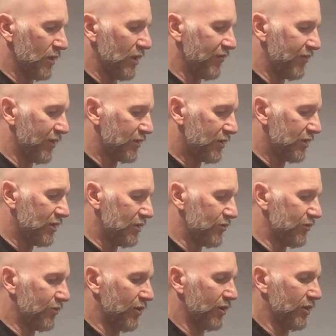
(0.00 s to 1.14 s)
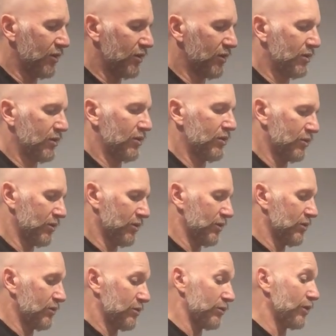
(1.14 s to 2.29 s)
I've had kids,
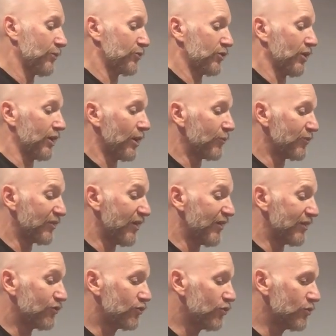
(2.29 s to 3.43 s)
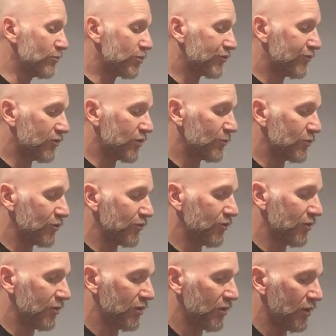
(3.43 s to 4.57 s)
I've had student performers